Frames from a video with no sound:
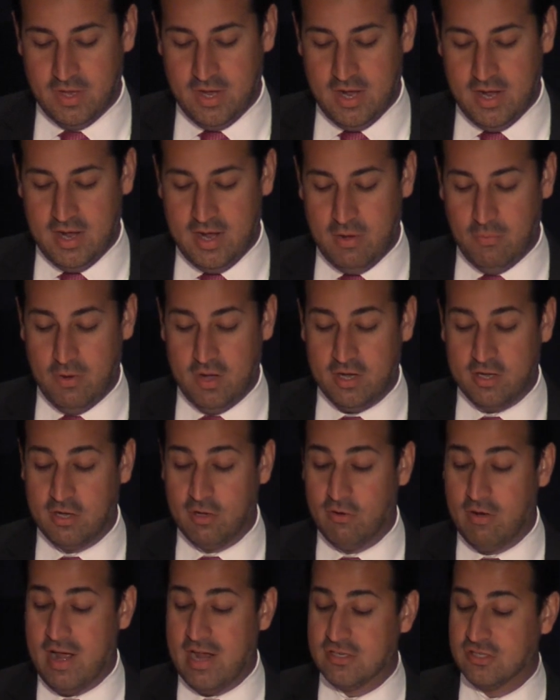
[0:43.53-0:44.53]
Uh, I want to
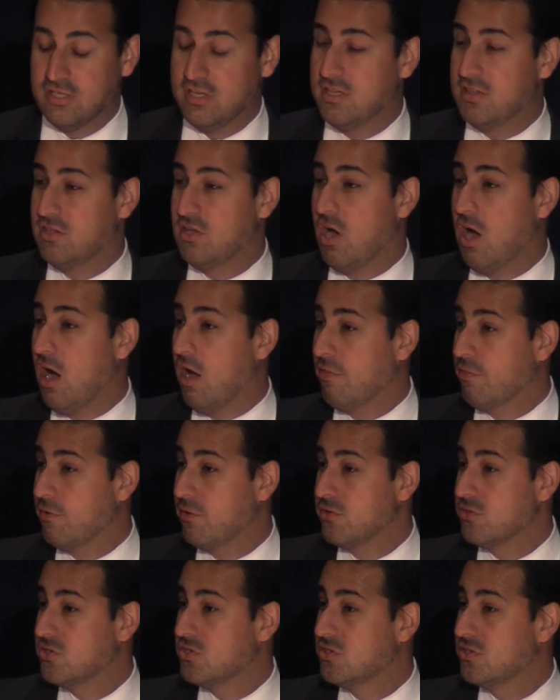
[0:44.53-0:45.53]
congratulate the
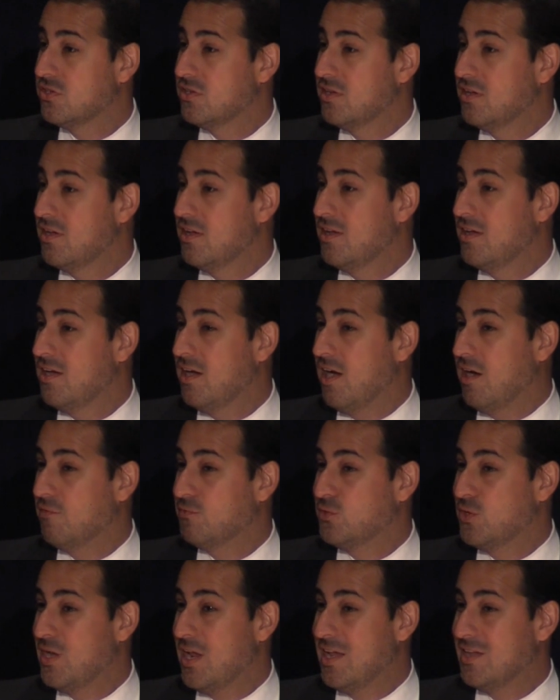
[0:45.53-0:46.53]
authors
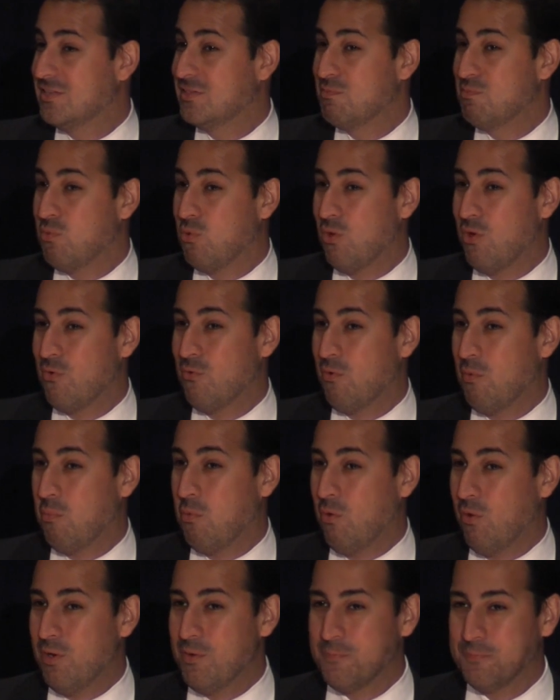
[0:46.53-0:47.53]
of today's important
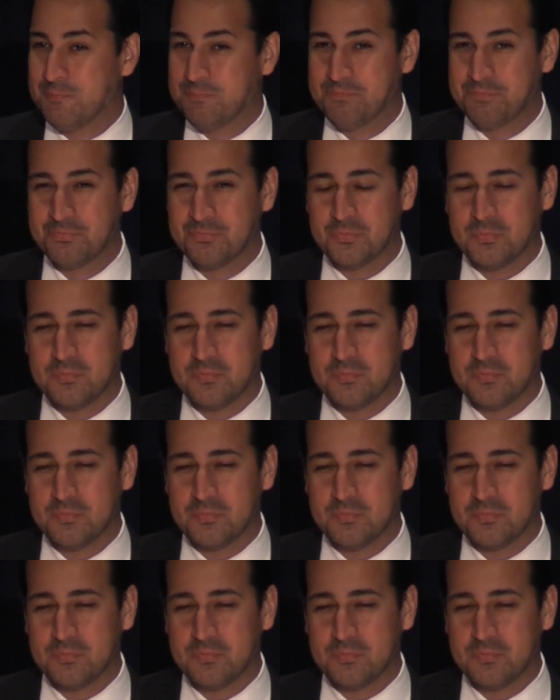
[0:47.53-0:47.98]
report.